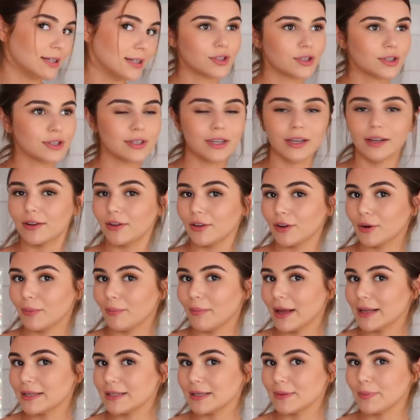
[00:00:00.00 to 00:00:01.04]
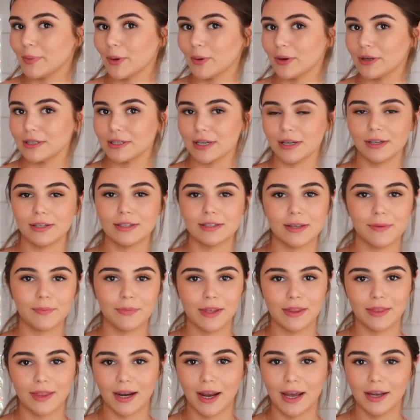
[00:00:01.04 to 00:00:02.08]
It's just like a little messy ponytail. It's
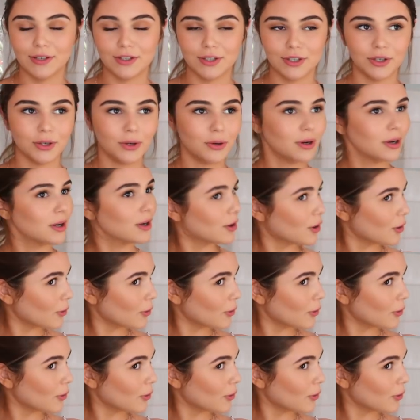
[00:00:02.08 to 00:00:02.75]
something that I do.